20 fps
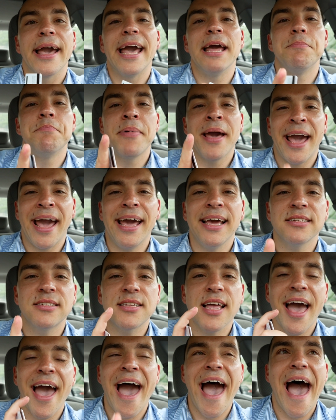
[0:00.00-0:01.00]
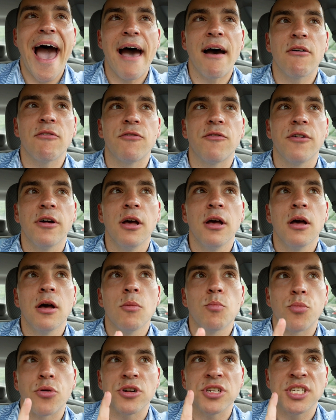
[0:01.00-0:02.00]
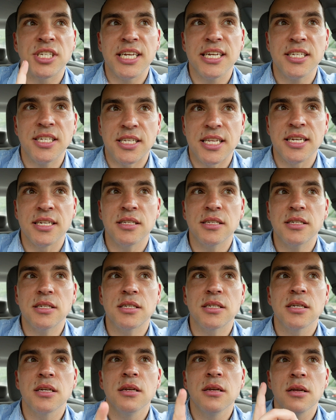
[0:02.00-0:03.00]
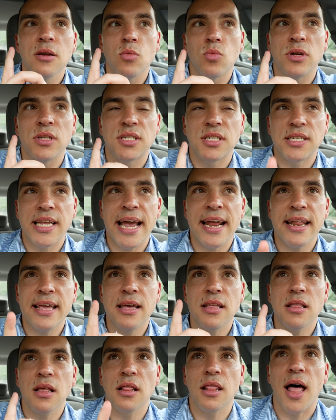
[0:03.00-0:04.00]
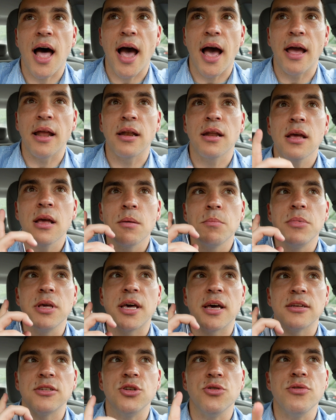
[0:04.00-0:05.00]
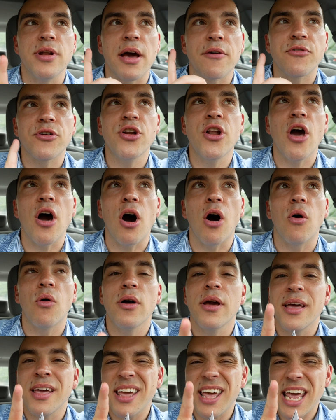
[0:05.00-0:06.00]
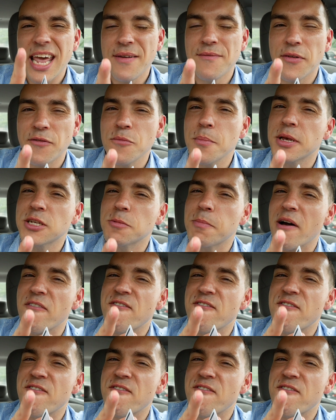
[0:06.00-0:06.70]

it pays to have persistence when standing in the line, because you never know, even if you miss it